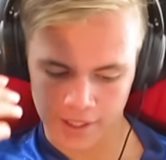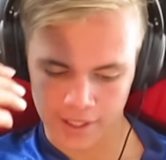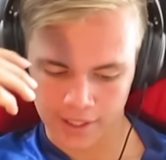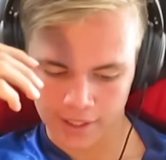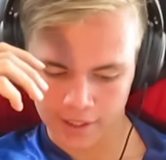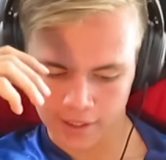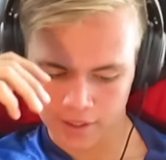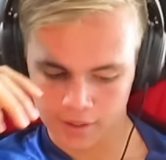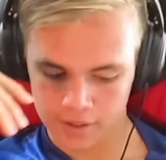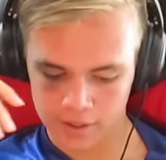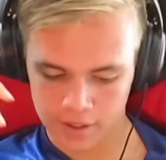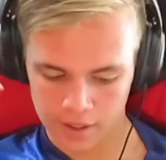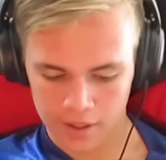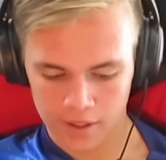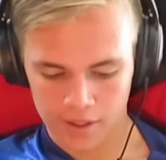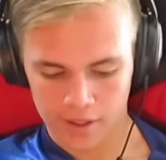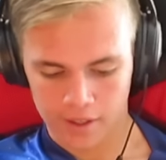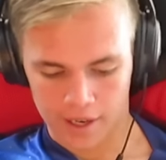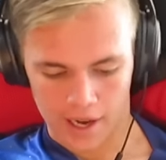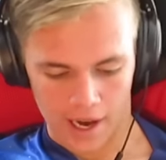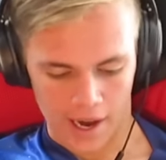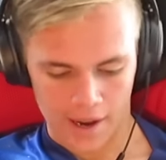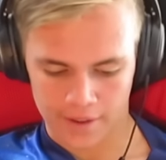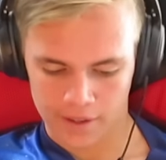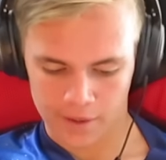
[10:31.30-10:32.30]
need.
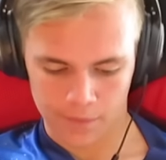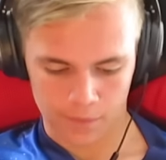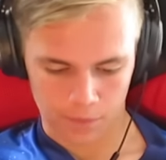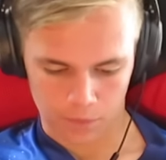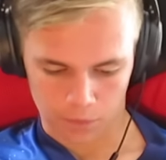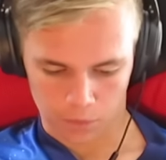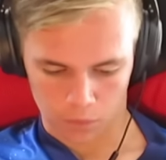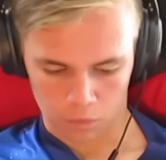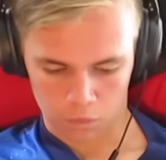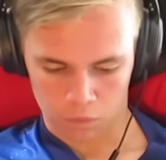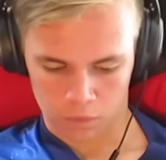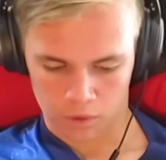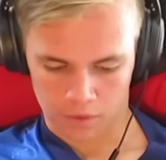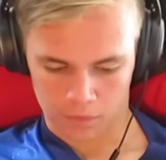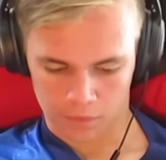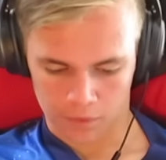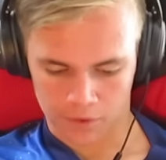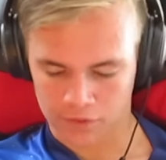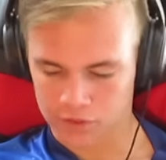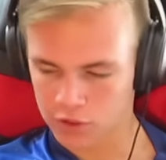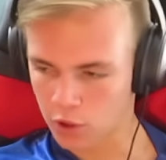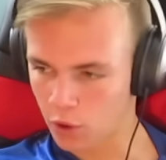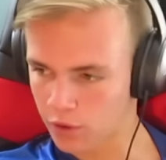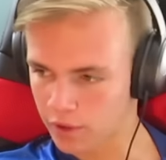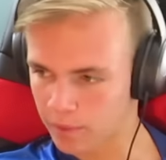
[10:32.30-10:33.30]
And then
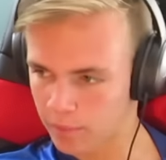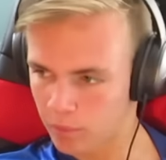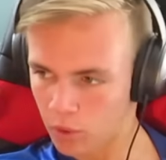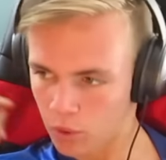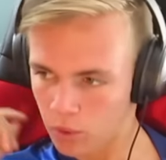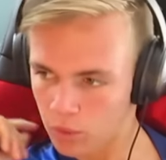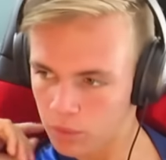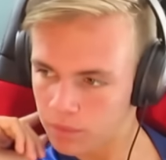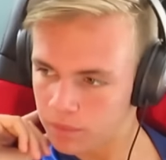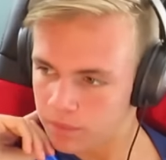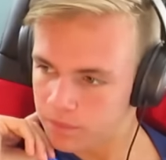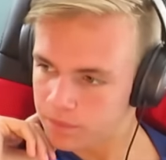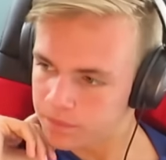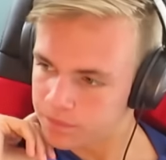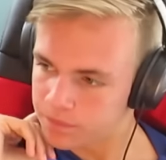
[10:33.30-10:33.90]
we've got them all.